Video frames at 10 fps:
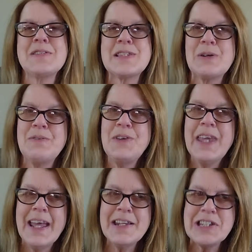So if you
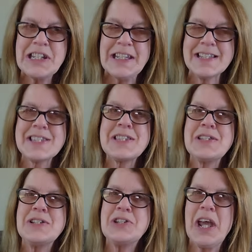get a chance,
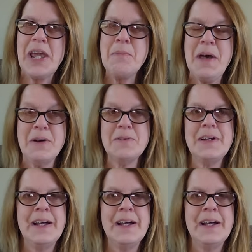check him out.